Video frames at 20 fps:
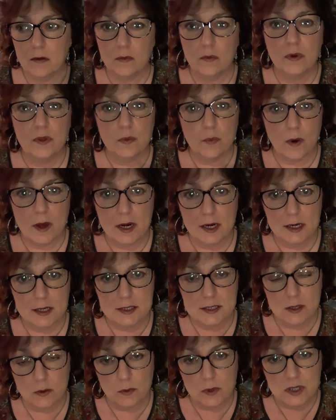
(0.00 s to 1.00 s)
with what it
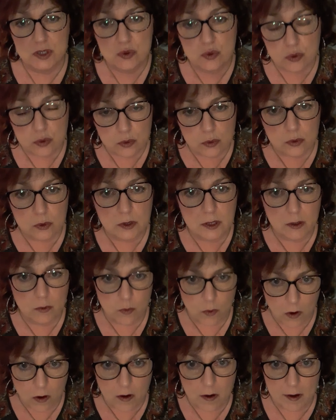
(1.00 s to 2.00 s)
is that we truly
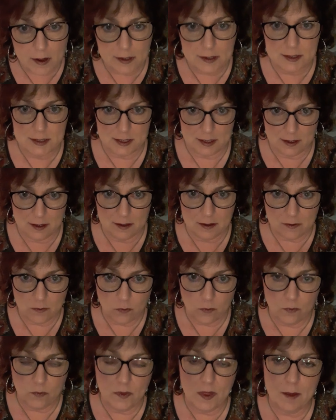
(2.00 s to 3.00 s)
want
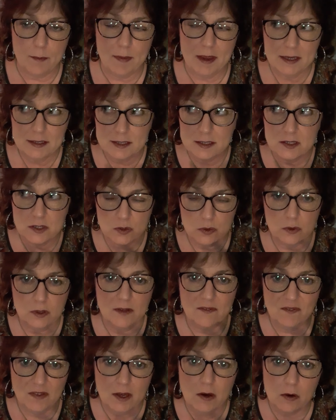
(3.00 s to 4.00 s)
that makes us truly
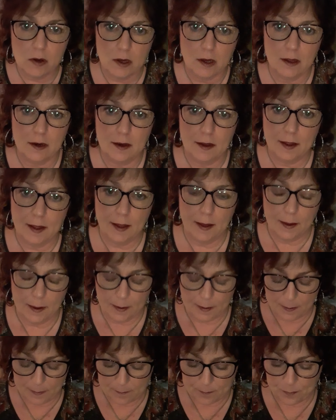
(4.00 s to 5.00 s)
feel good.
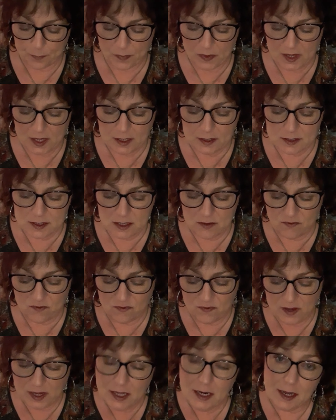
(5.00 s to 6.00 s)
Things that
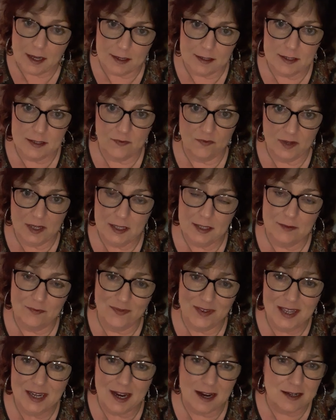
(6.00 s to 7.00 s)
feed us, feed,
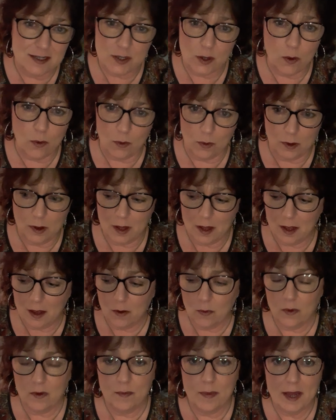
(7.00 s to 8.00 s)
feed our soul.
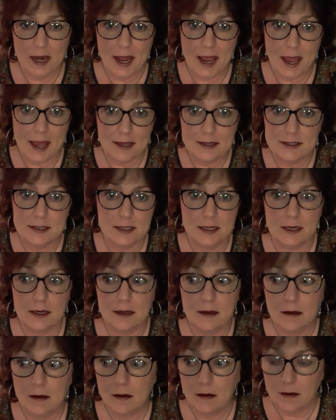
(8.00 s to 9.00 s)
We've been asked
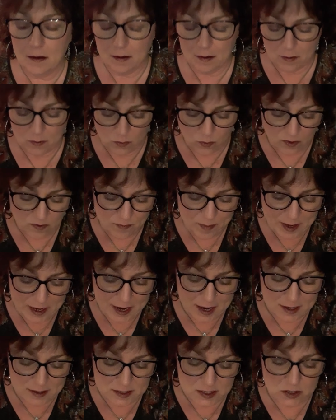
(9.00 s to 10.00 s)
to, we've been
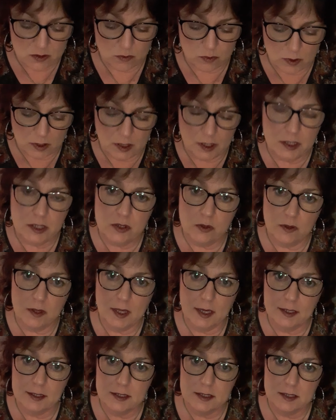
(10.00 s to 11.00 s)
asked to really do
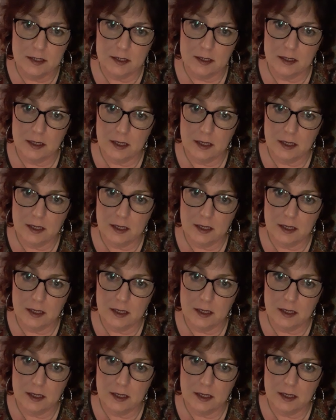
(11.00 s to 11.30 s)
things